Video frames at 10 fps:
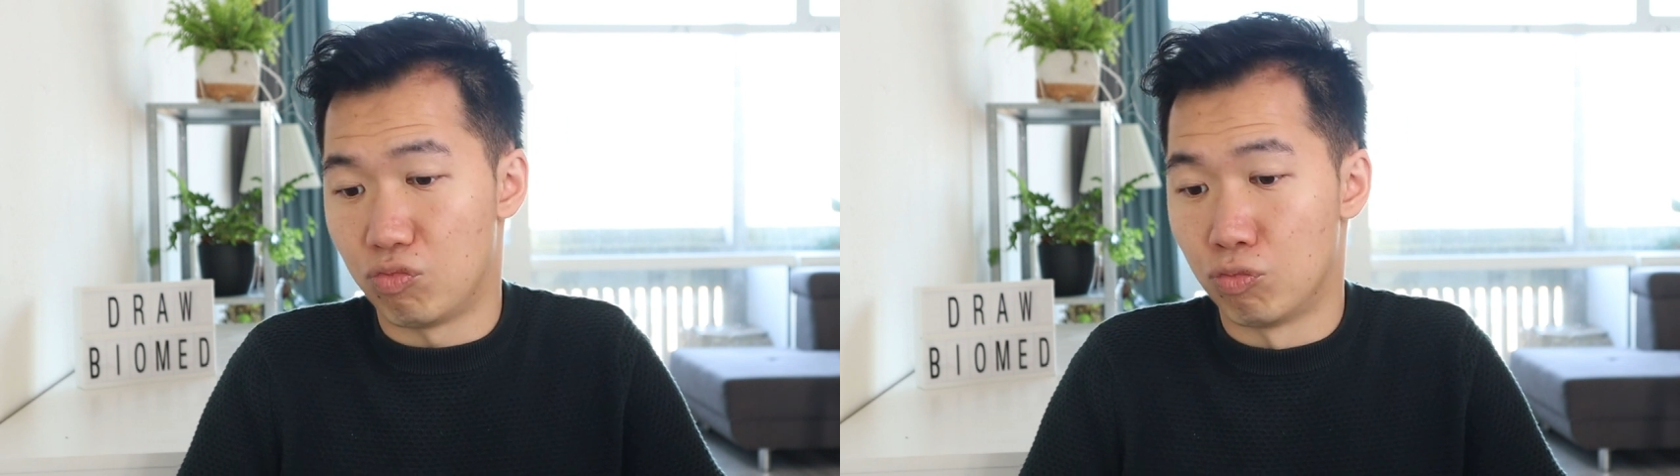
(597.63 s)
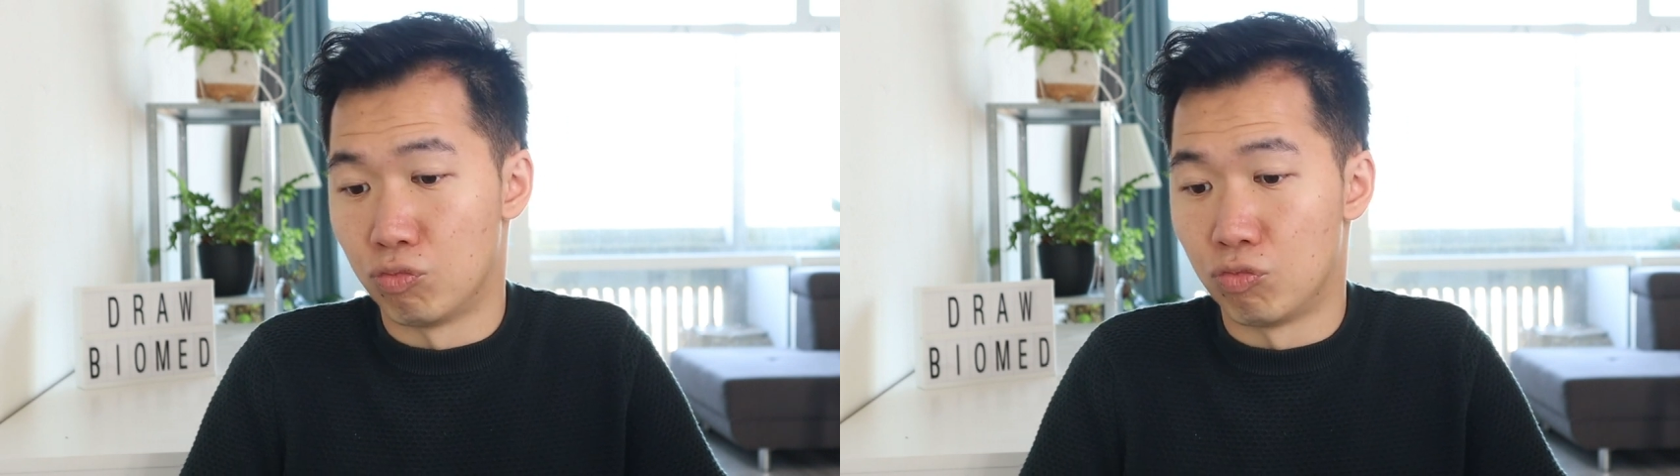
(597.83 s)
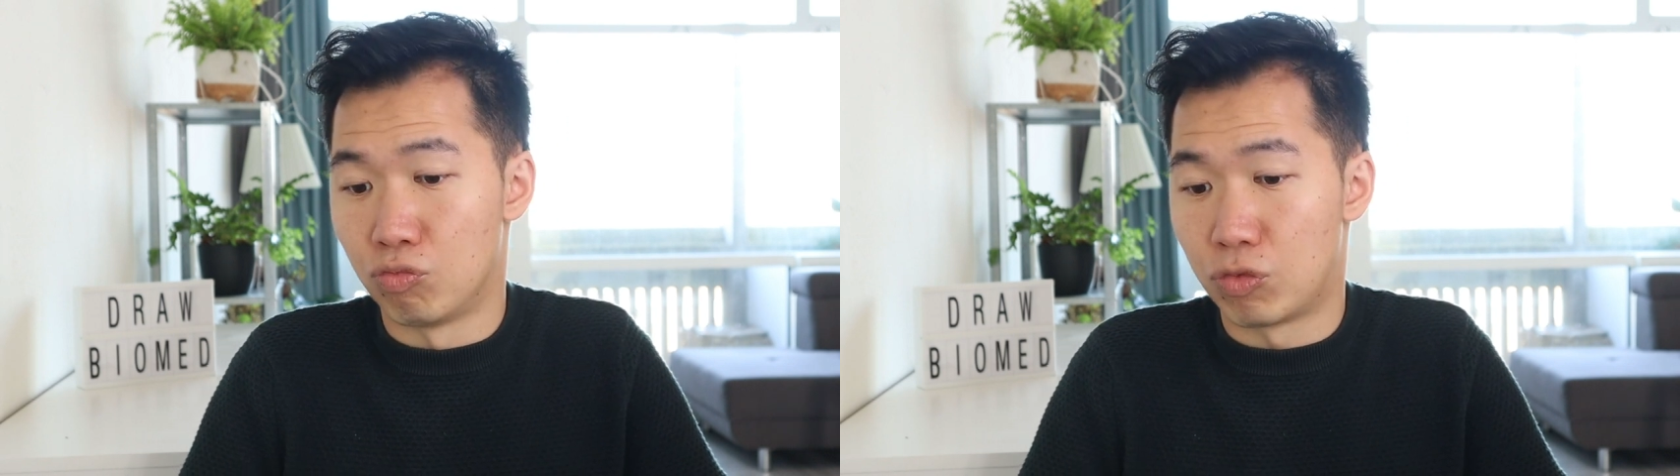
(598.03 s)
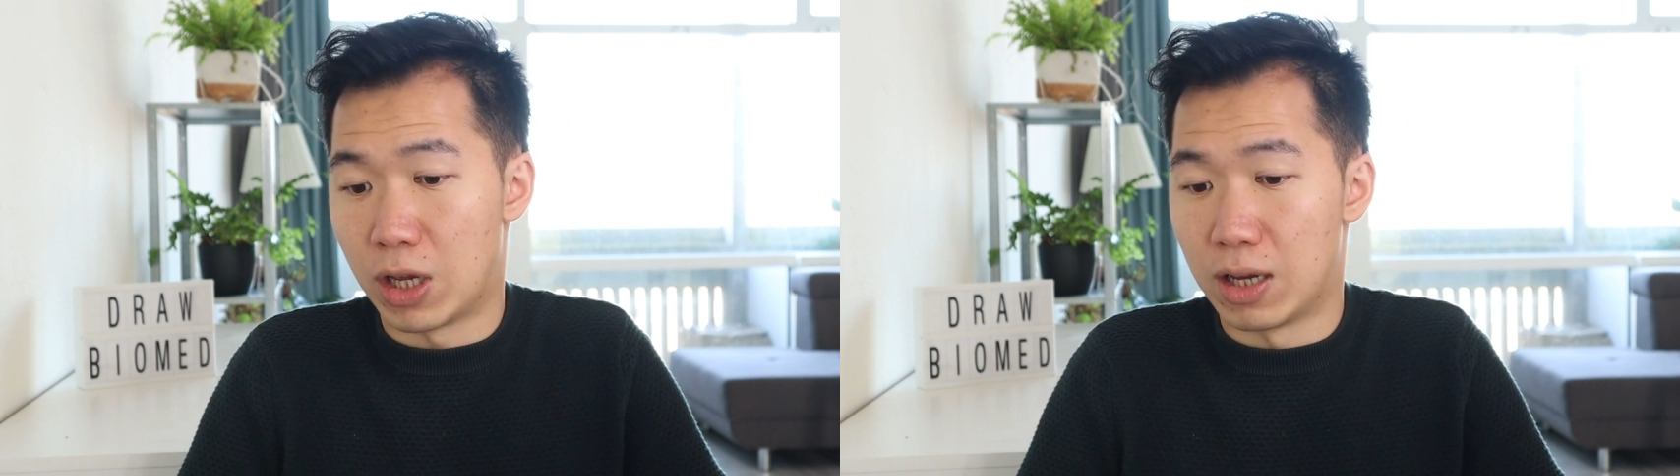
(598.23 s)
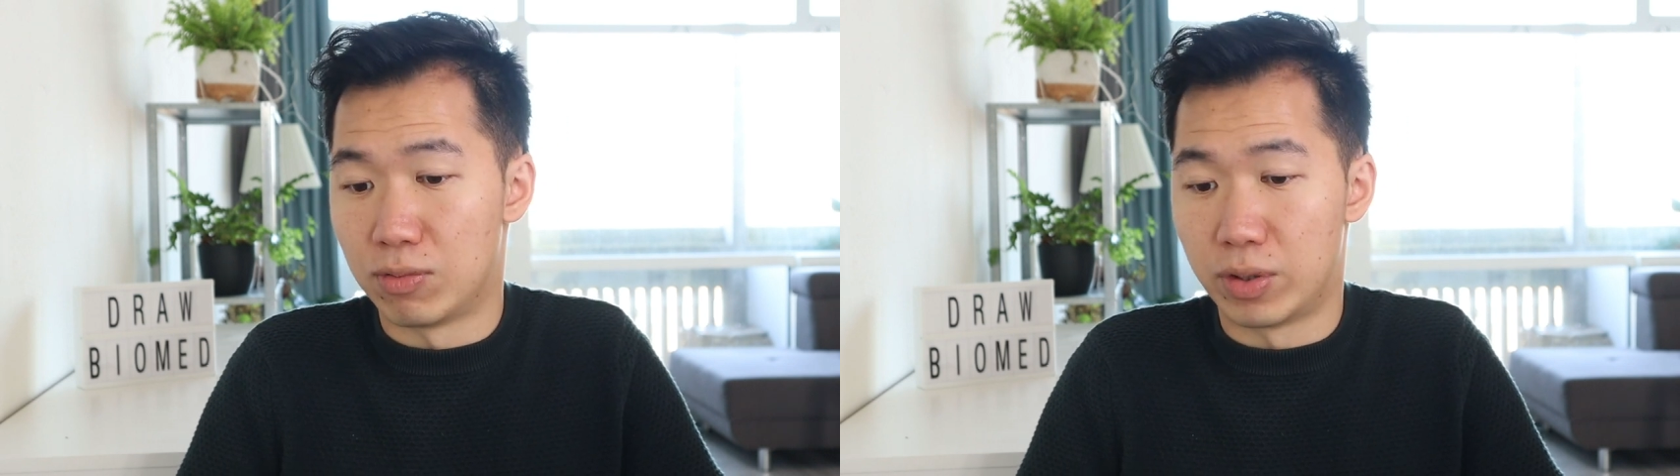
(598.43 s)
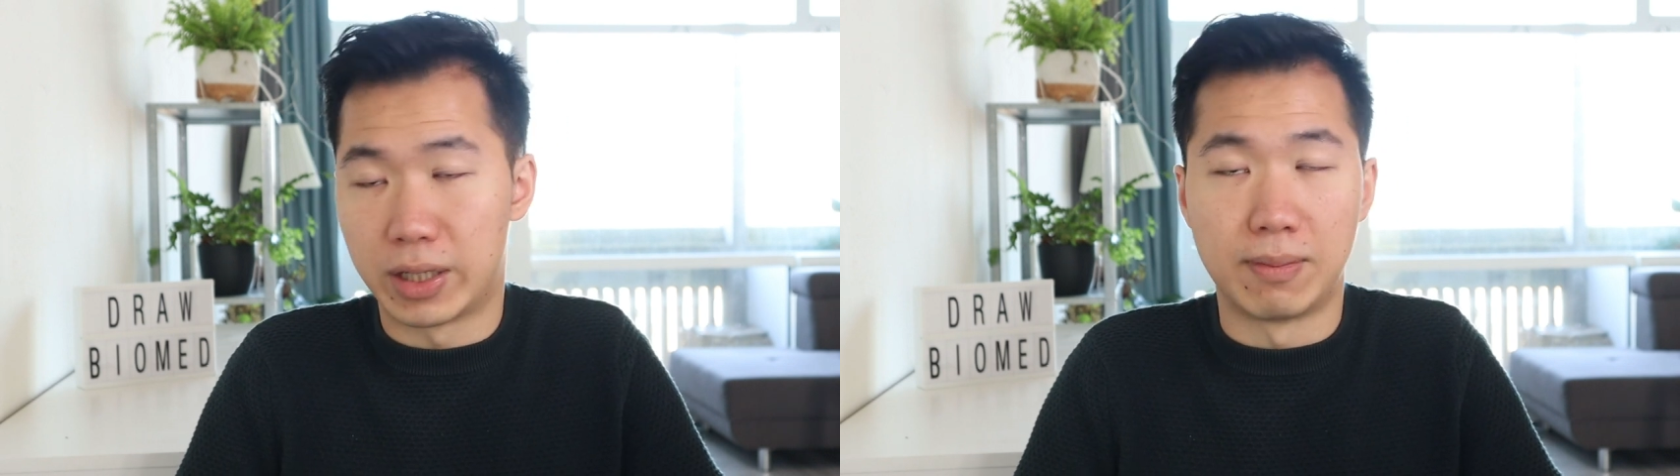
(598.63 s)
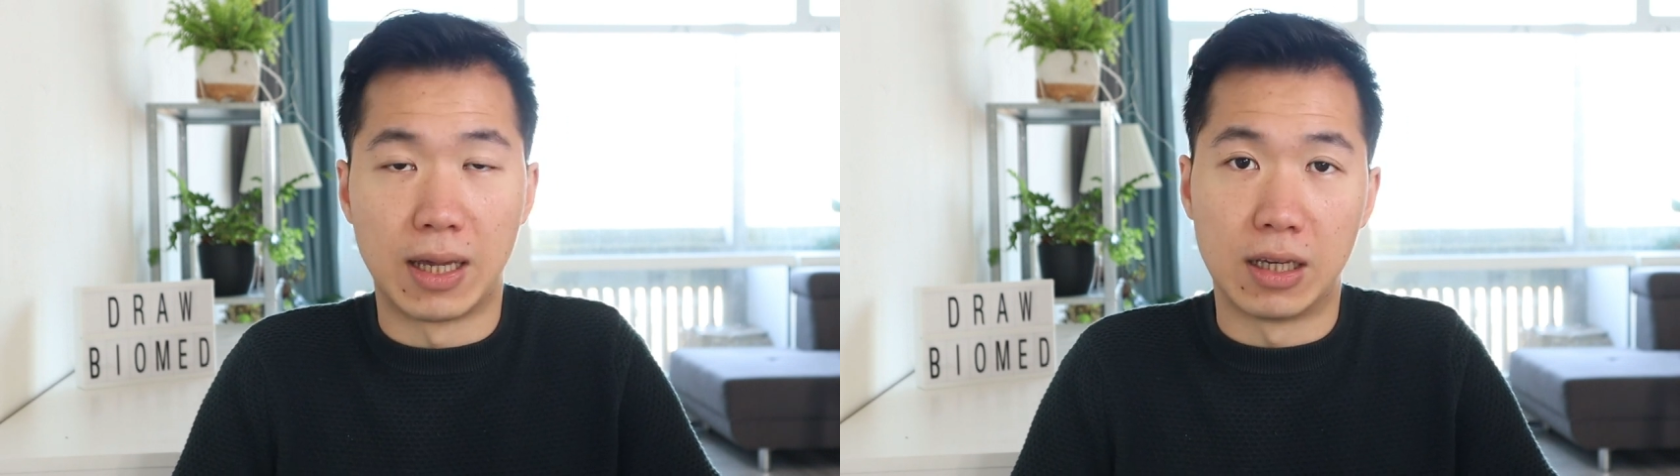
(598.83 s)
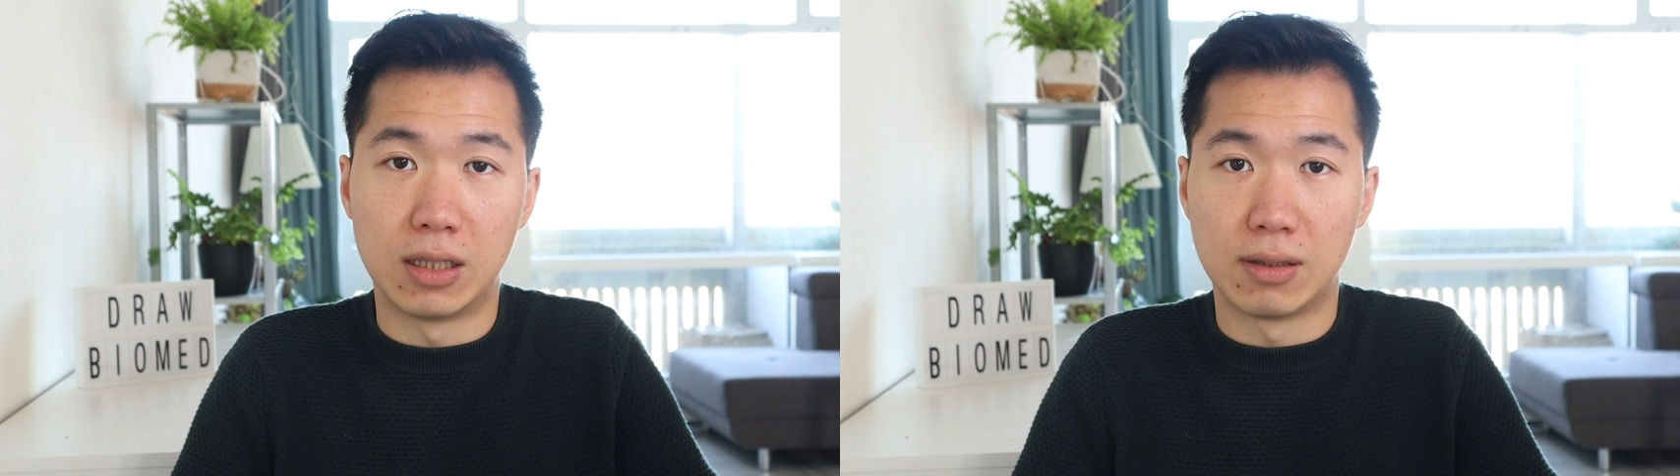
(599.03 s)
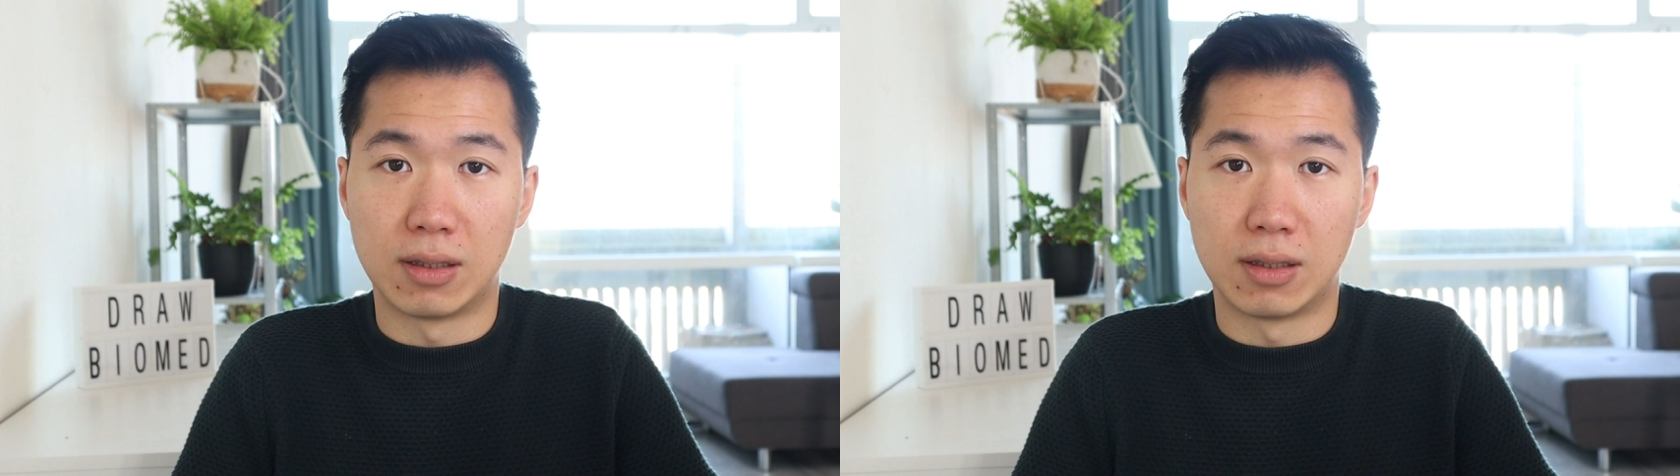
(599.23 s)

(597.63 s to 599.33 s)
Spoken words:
Yeah, I would recommend it